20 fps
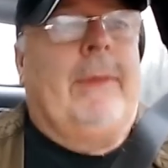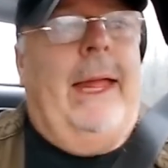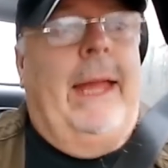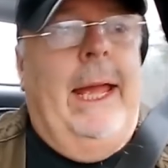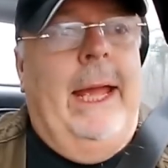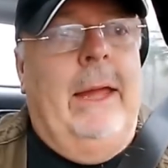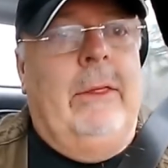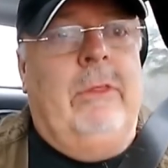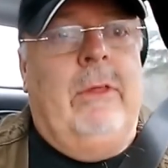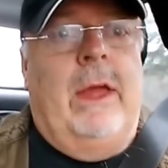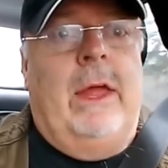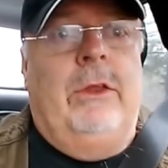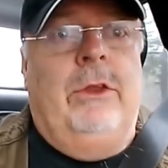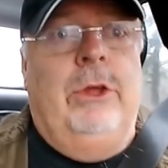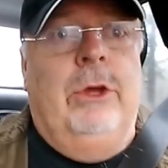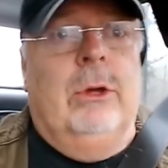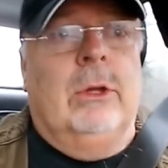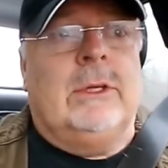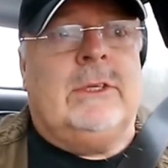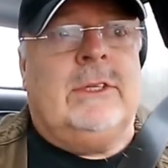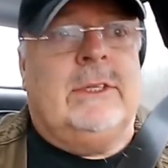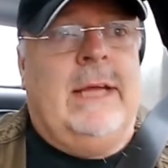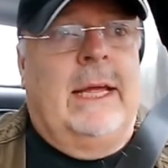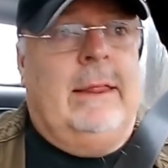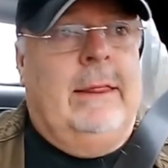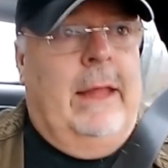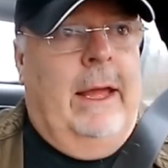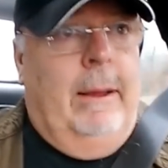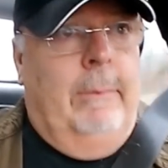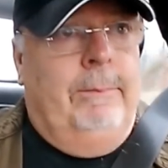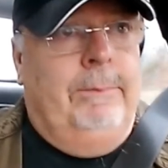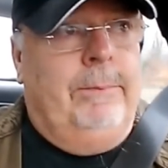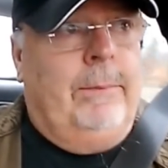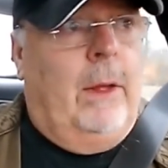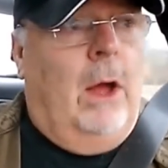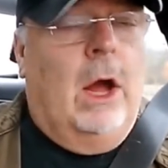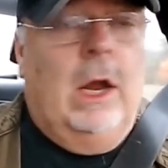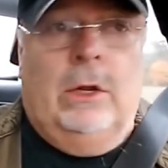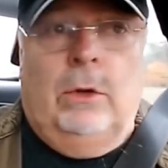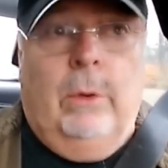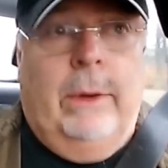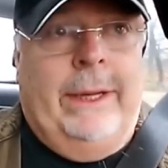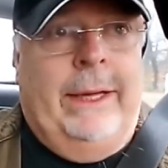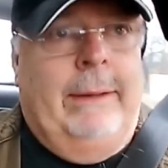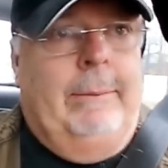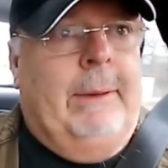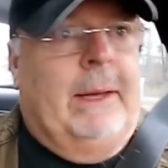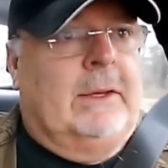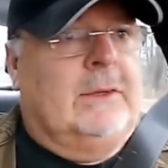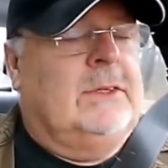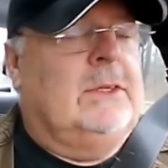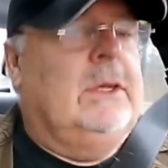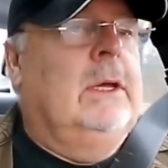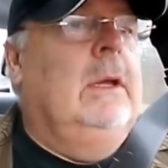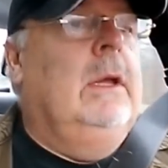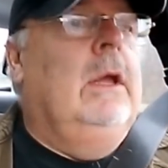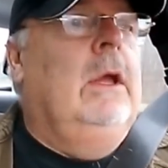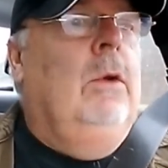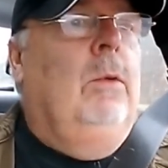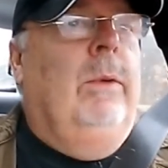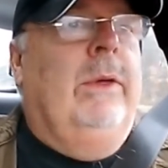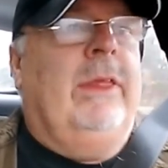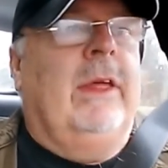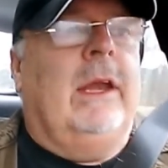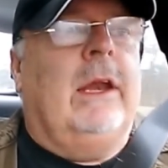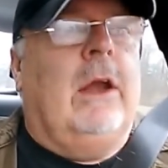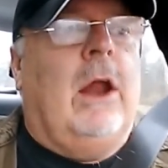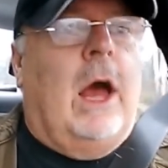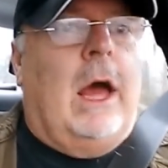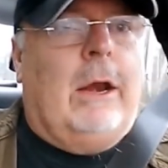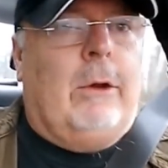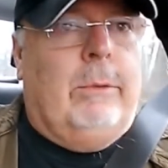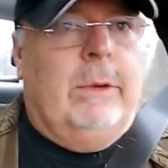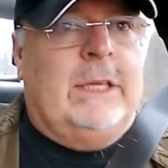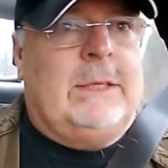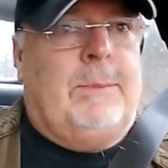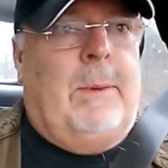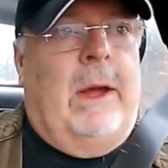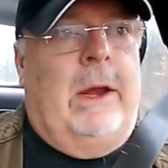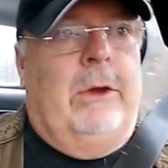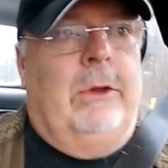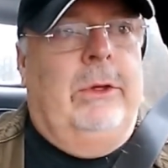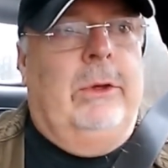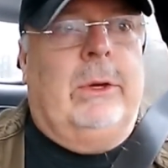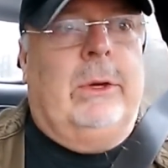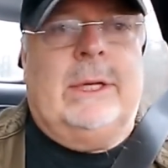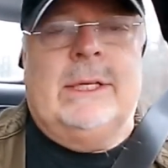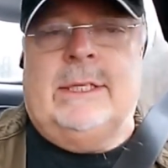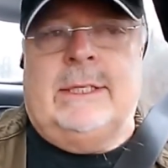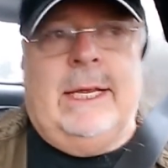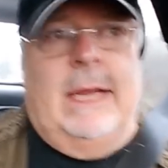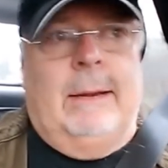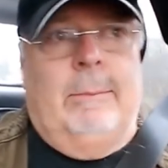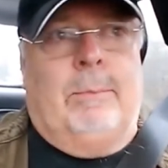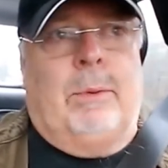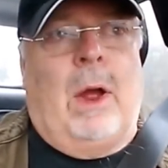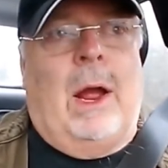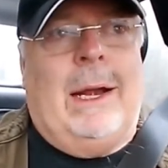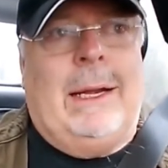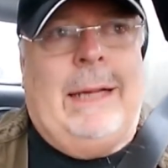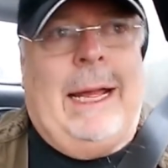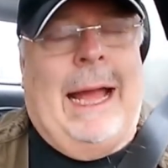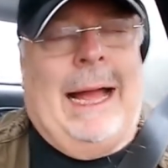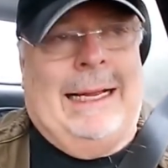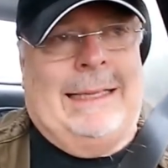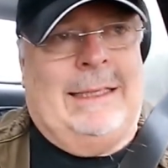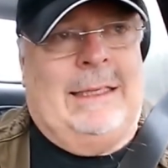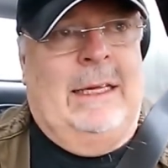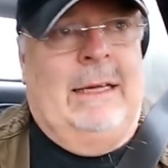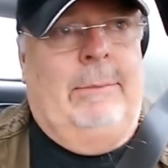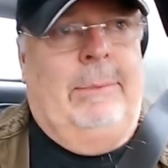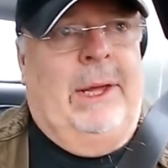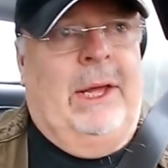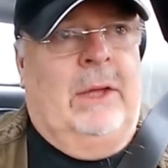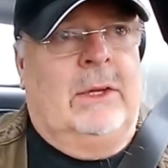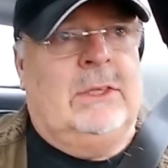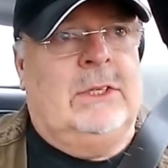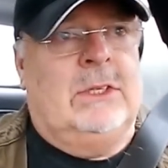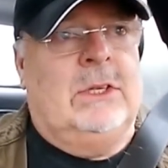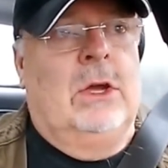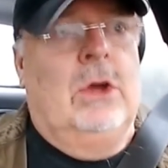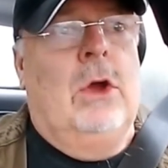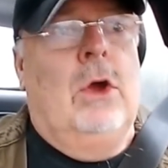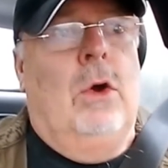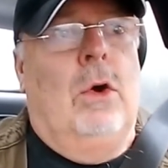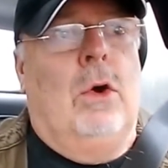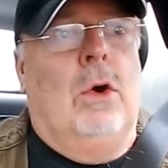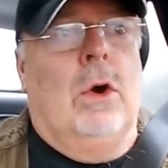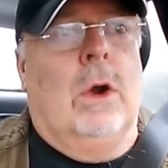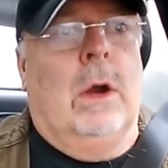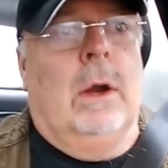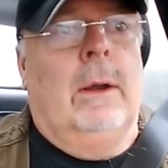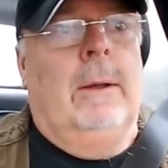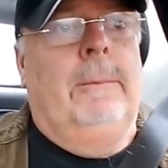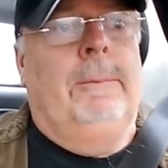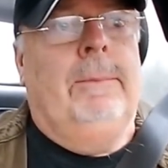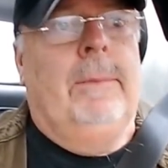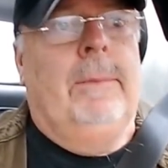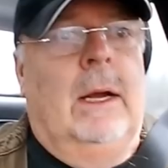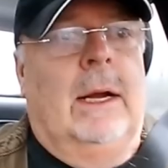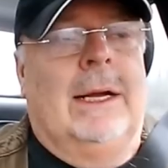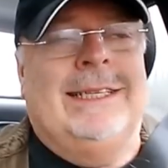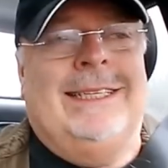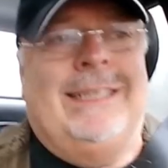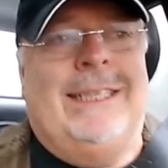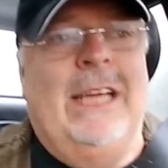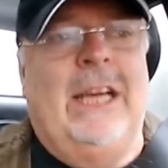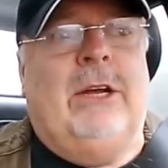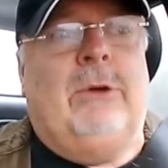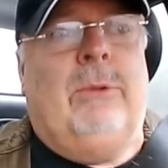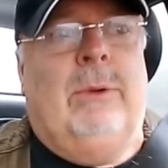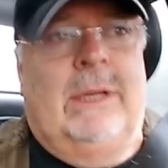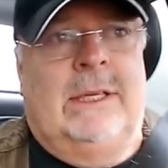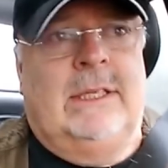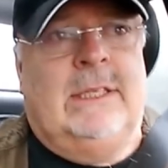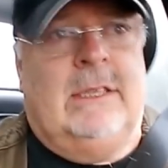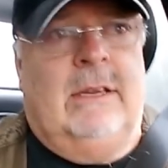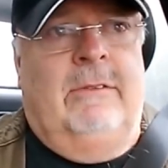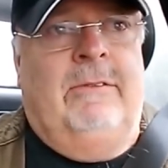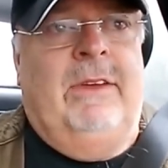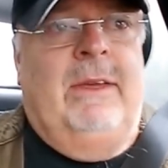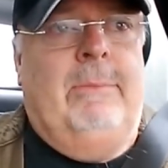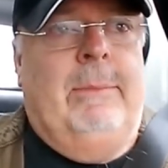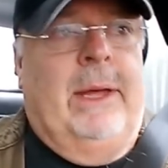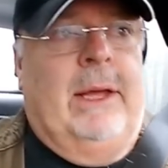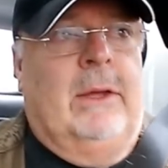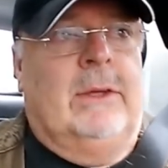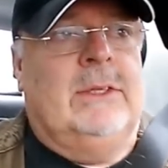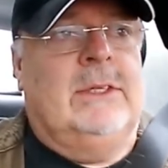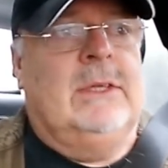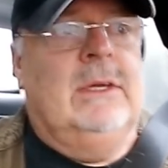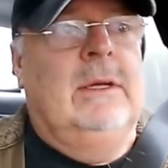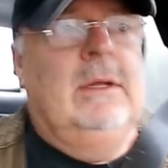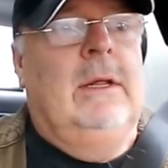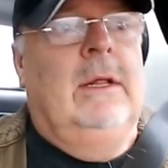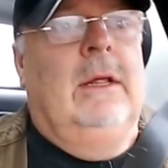and then you'll send them ongoing emails. Within an autoresponder, you can send broadcast emails or a sequence of emails.